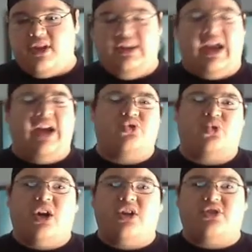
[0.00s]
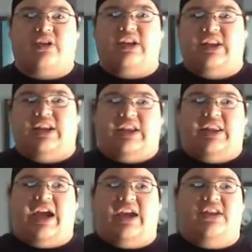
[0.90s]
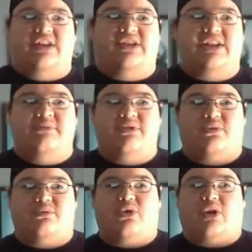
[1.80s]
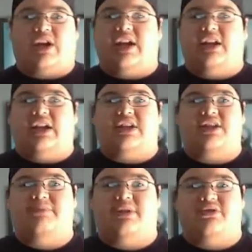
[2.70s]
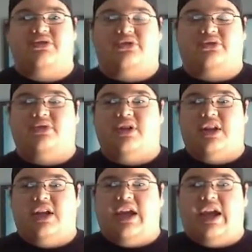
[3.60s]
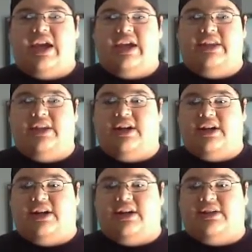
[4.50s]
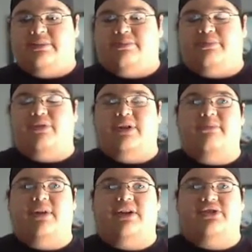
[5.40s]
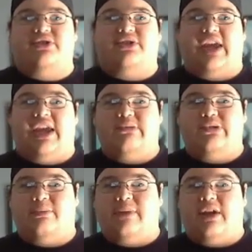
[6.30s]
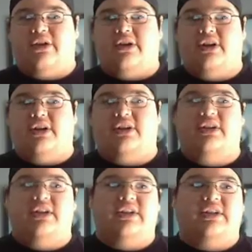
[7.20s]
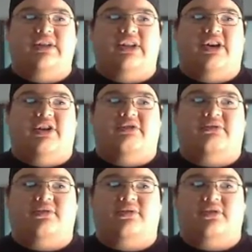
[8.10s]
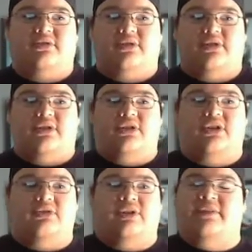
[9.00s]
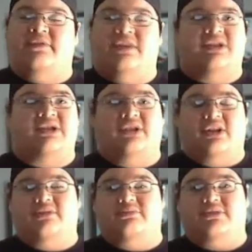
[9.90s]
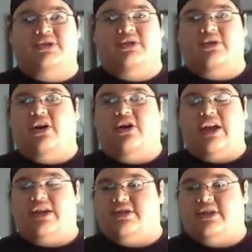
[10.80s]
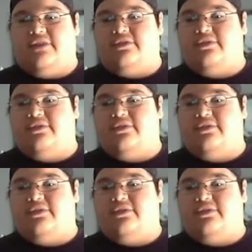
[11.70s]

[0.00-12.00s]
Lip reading: Not drugs or anything like that. His demons were more kind of like spiritual. And pretty much came to America, you know, lived in the slums, you know, all that stuff.